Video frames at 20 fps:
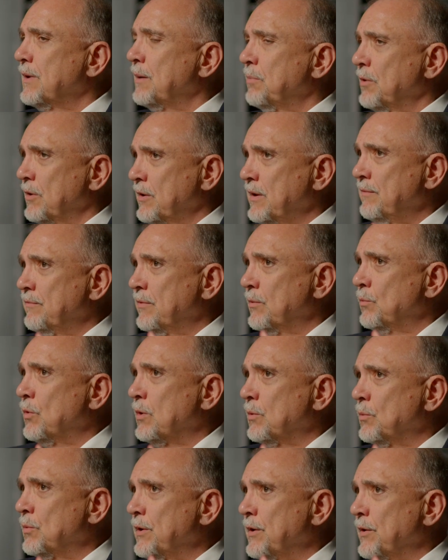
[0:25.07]
believe that
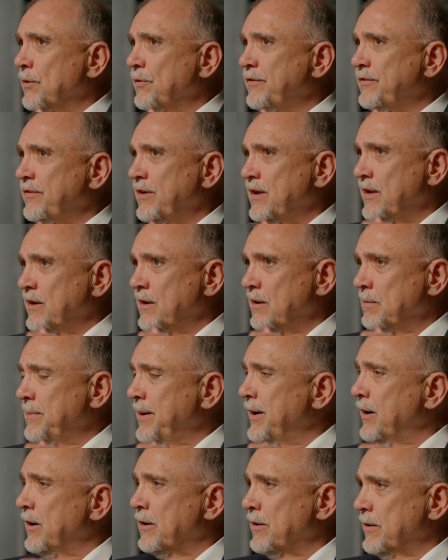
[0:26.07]
what we are seeing in
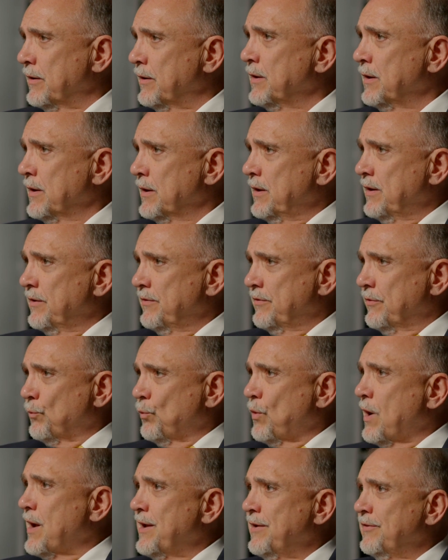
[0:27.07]
America is the
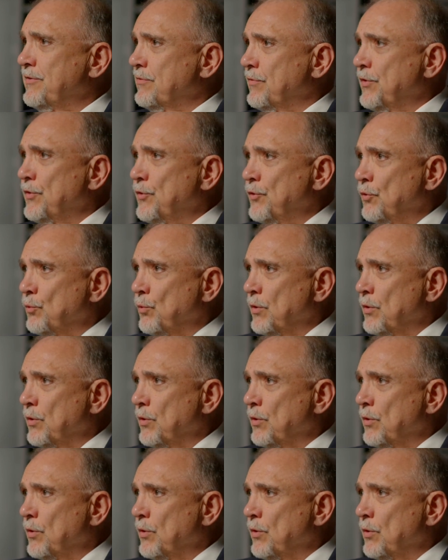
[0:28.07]
rise of a new